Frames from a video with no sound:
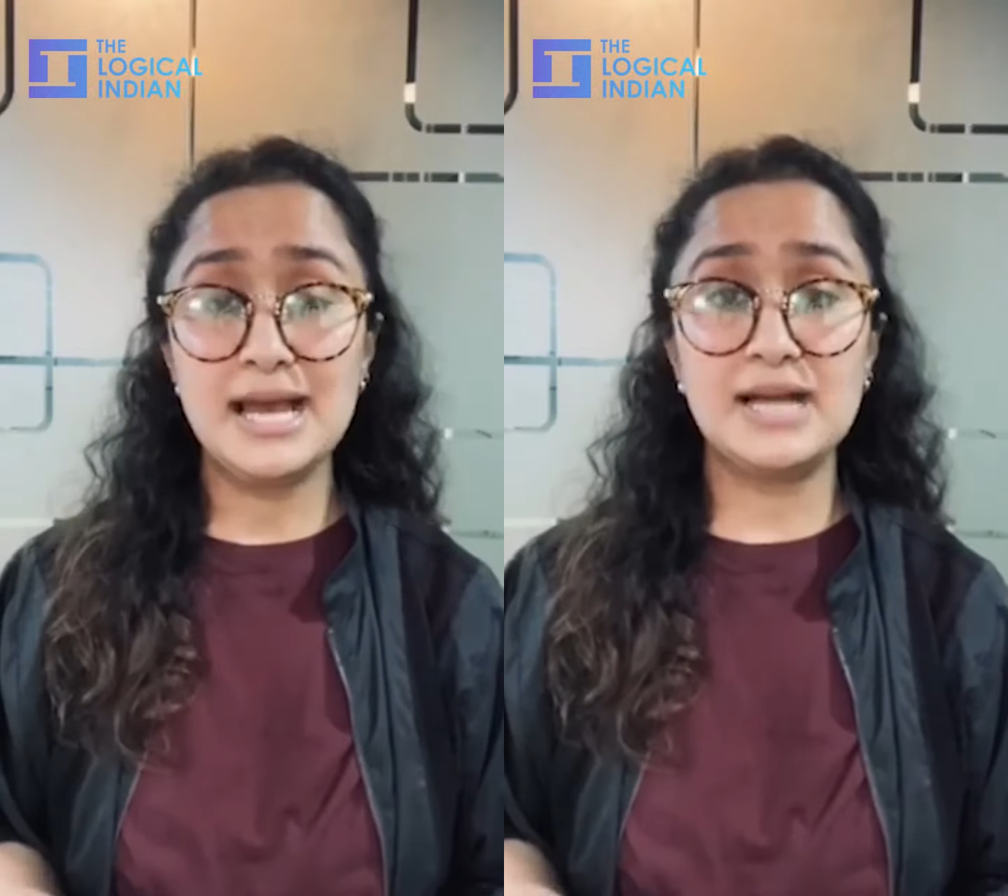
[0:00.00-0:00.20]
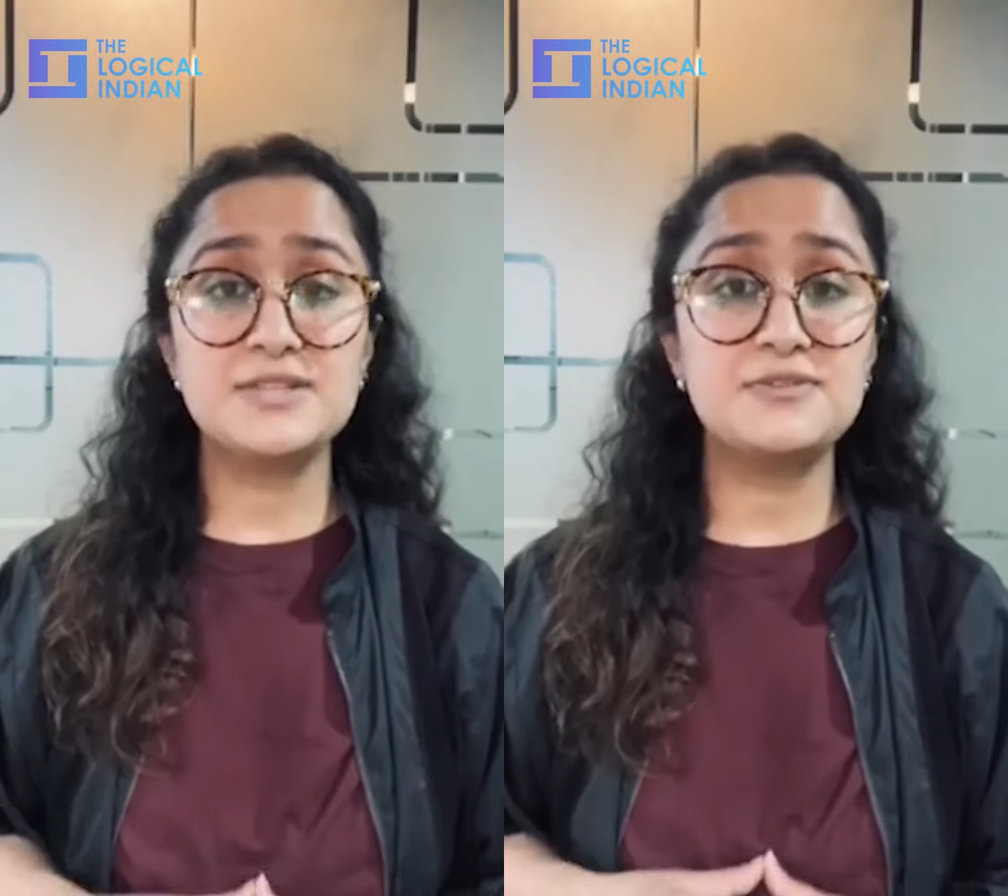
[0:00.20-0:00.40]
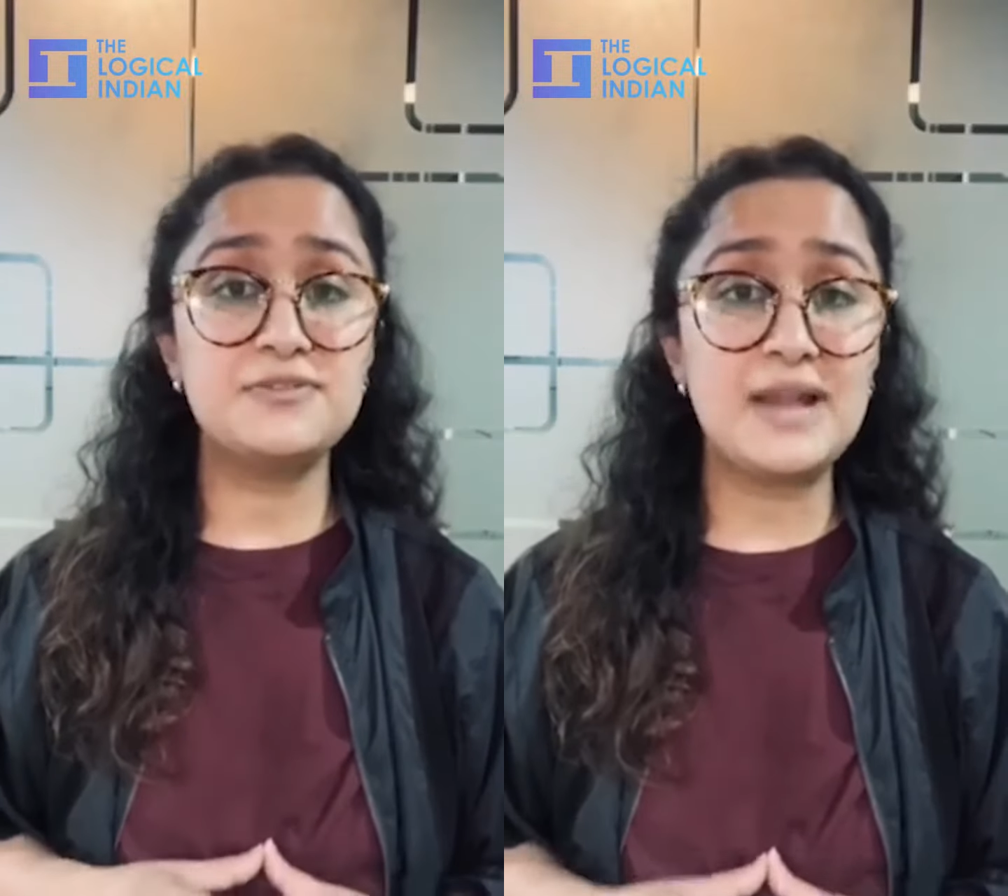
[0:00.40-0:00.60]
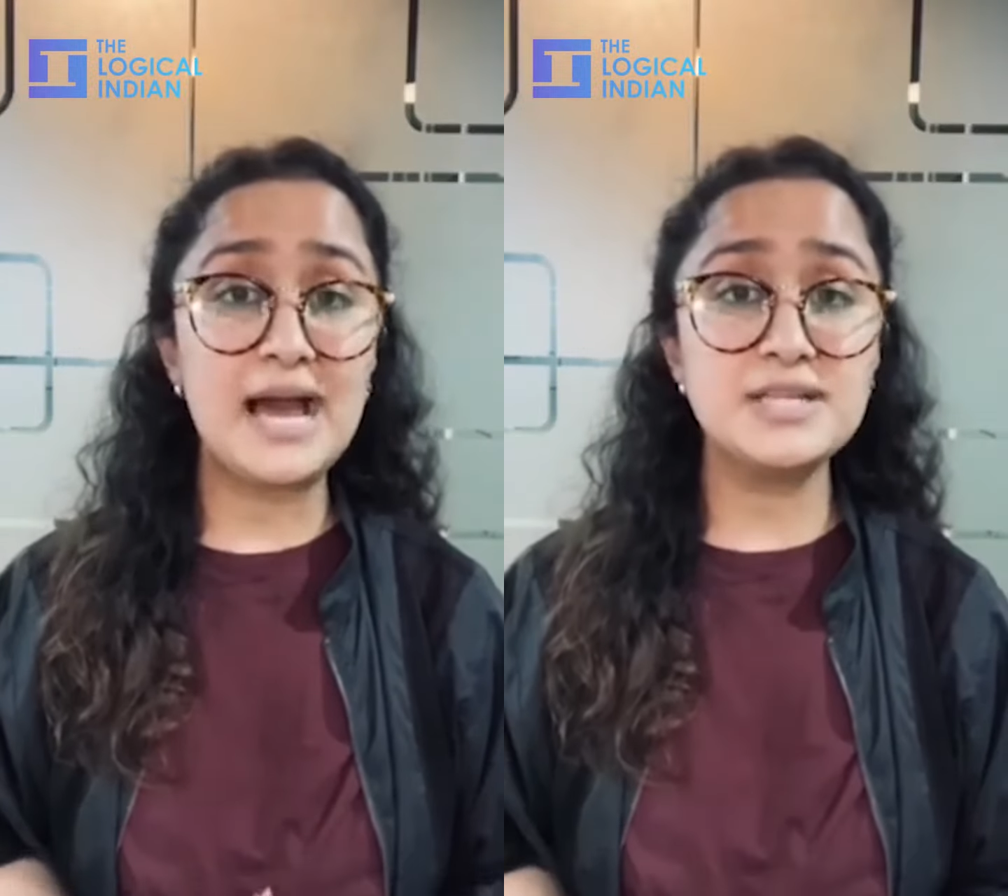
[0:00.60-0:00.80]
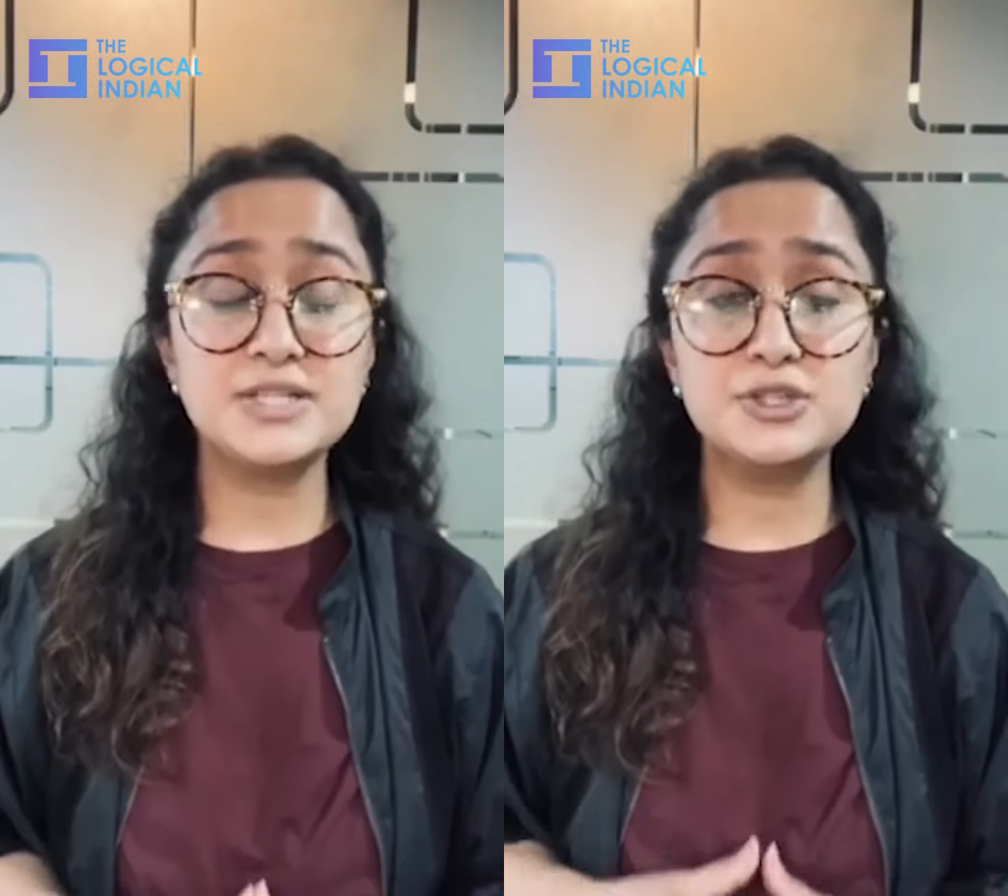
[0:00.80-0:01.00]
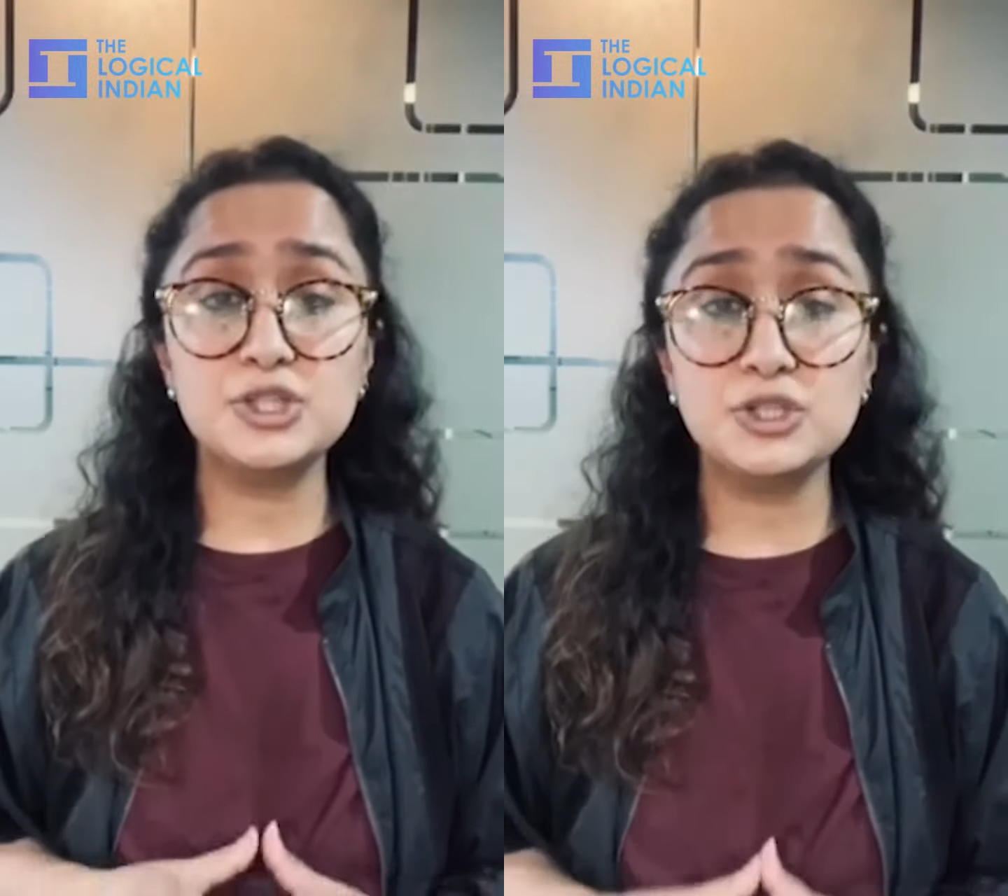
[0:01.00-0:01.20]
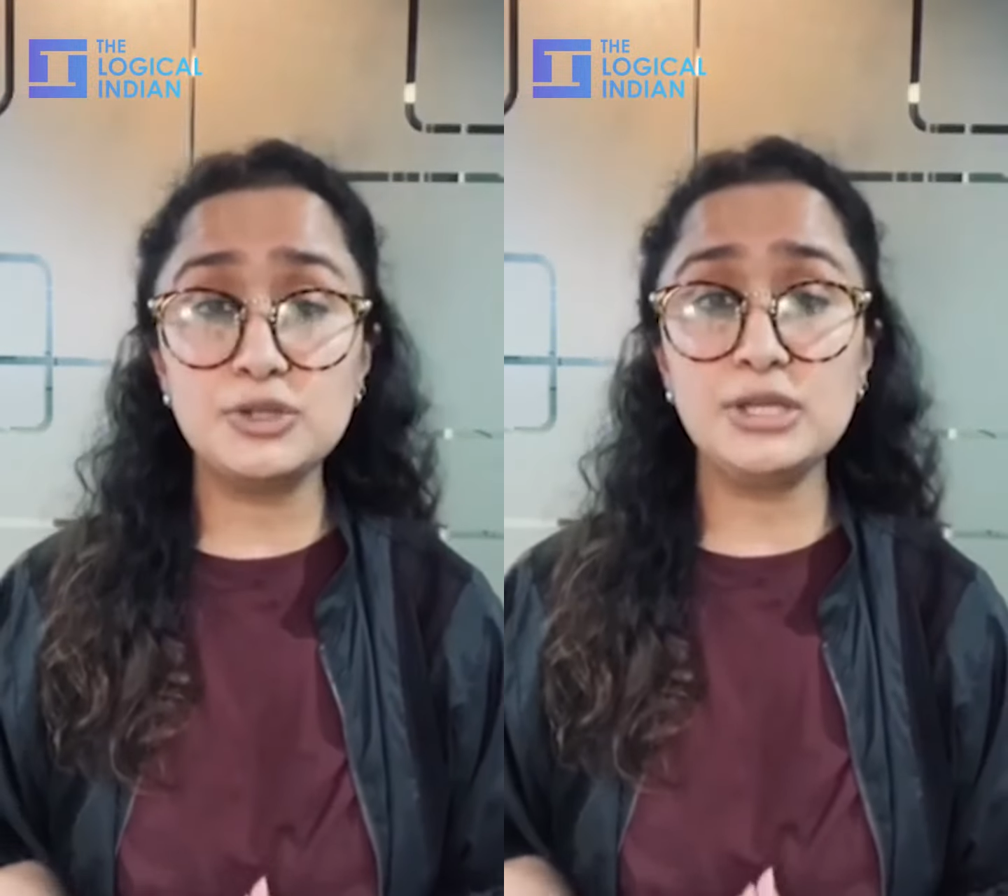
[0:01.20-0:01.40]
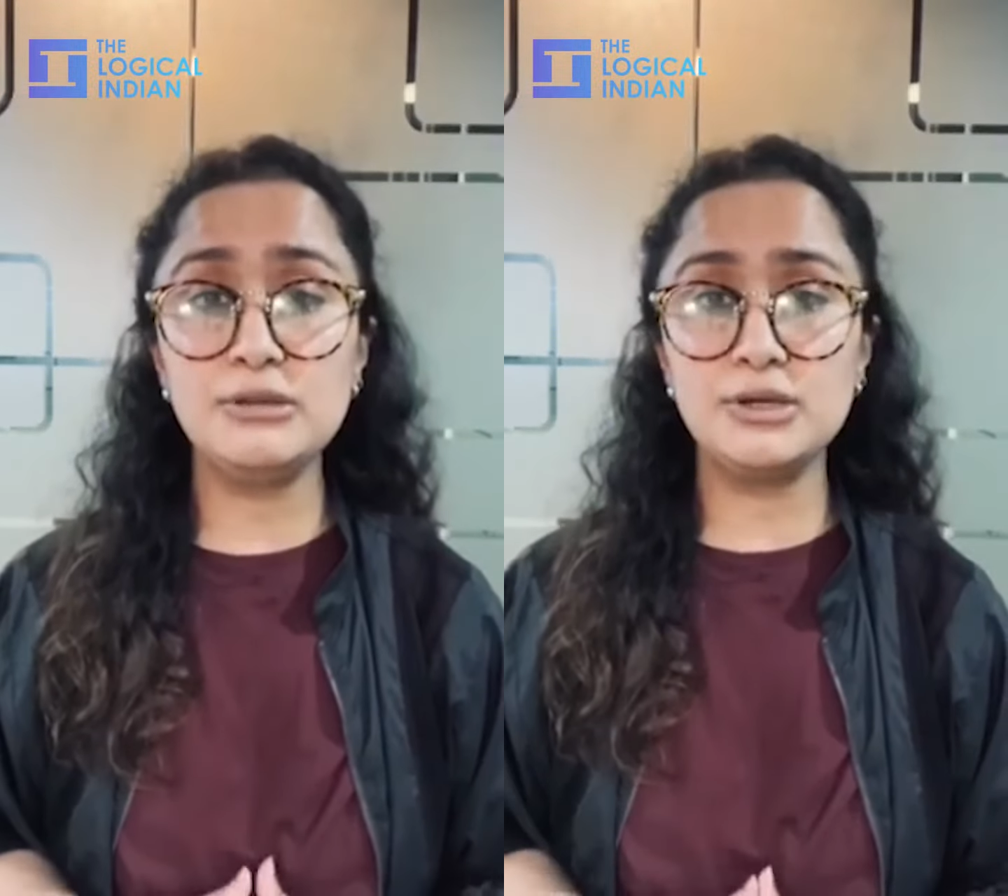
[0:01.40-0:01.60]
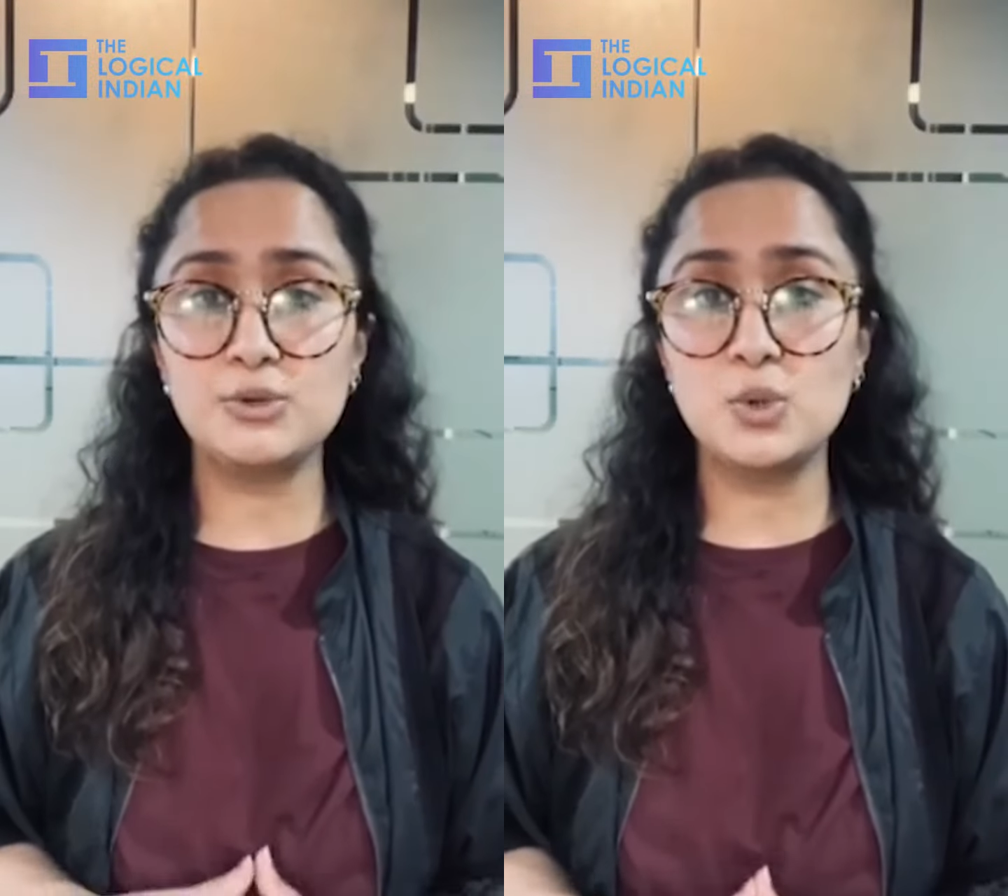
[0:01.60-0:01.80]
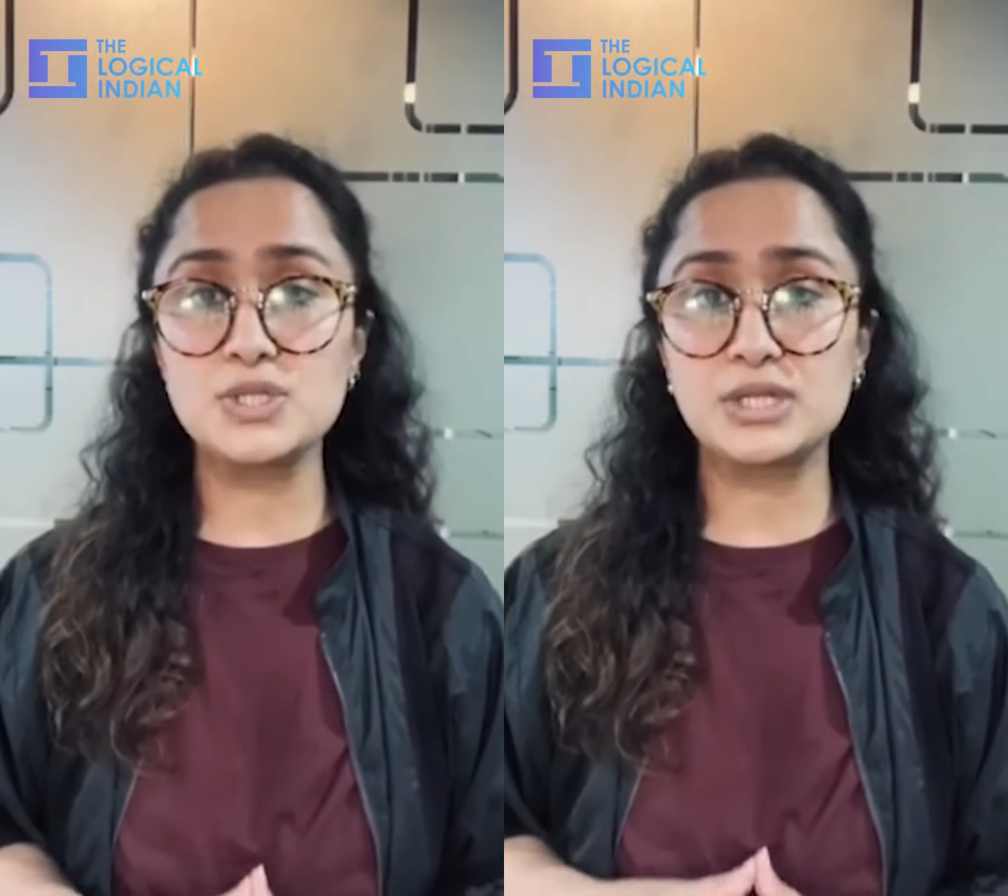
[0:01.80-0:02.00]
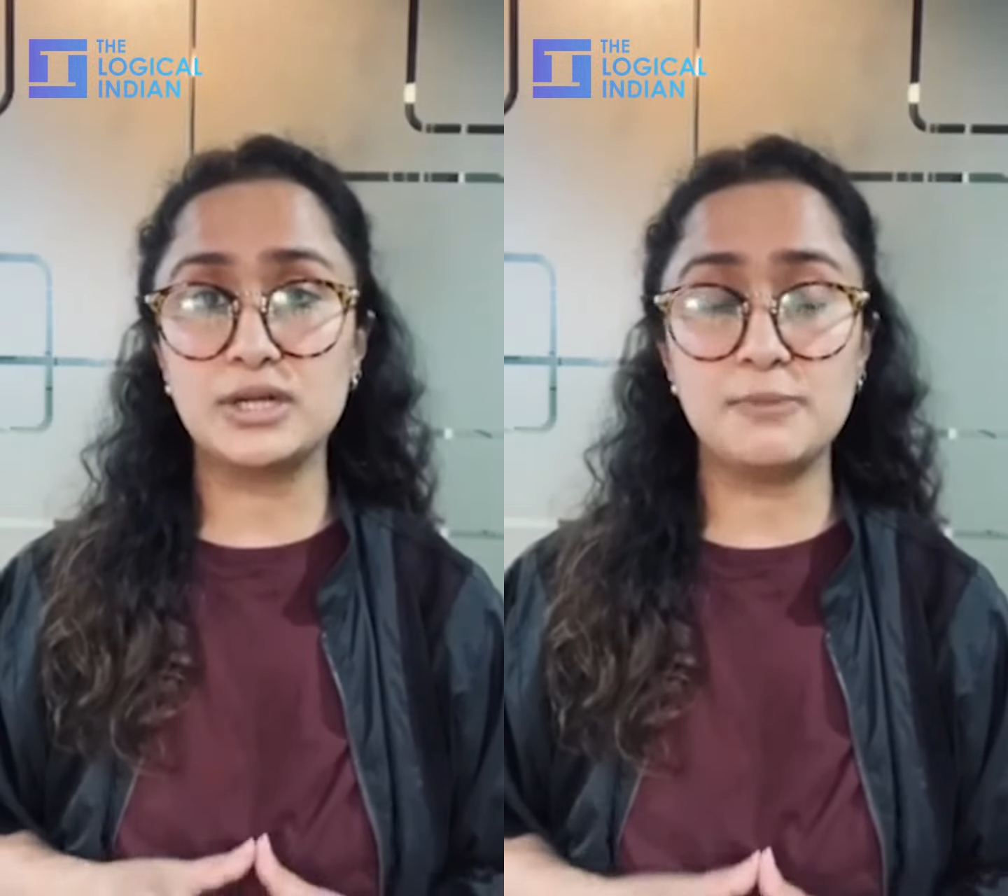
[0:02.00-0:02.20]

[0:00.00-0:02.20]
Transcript: has flagged a three-year-old